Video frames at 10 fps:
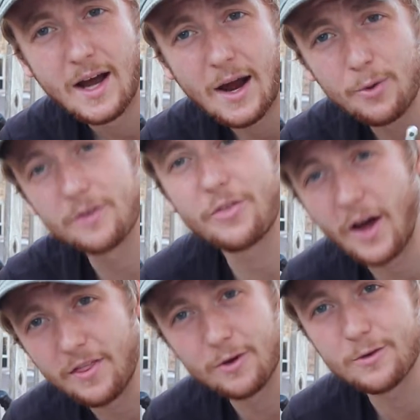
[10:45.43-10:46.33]
I would have
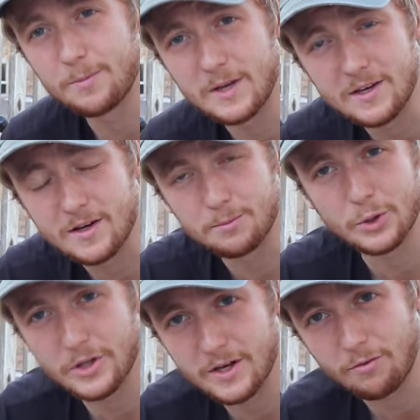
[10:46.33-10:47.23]
thought those would be
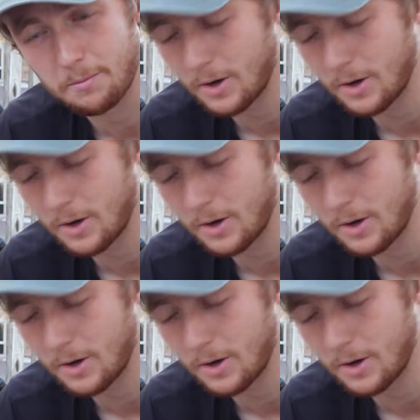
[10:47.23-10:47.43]
completely different